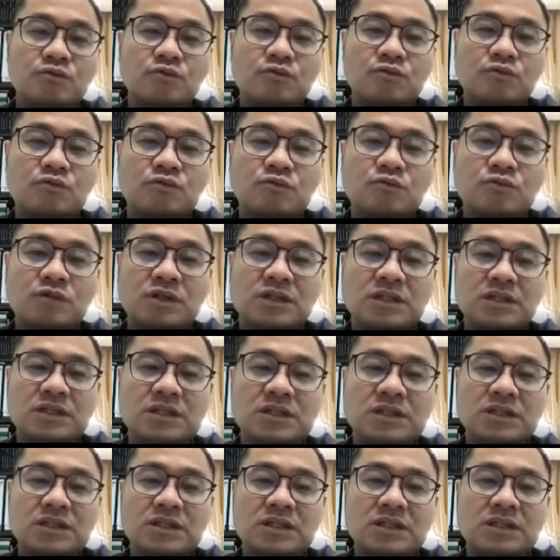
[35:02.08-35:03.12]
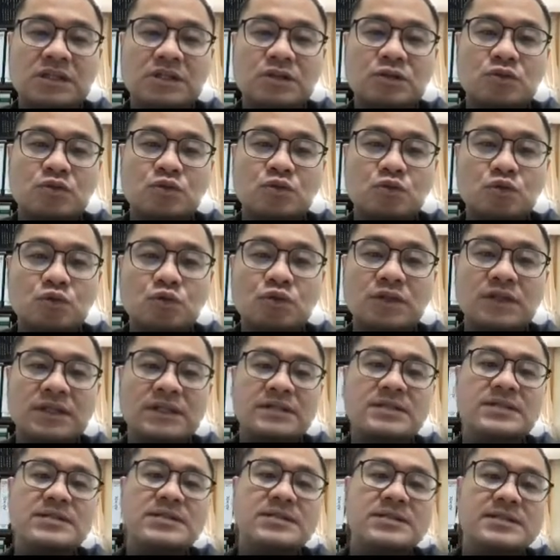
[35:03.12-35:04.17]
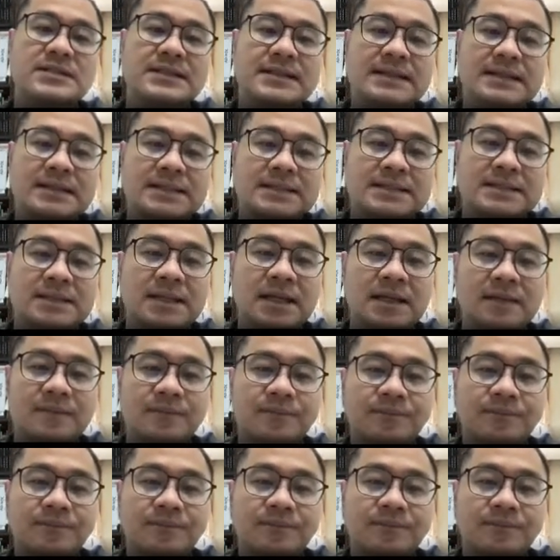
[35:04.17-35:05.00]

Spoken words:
we do this is that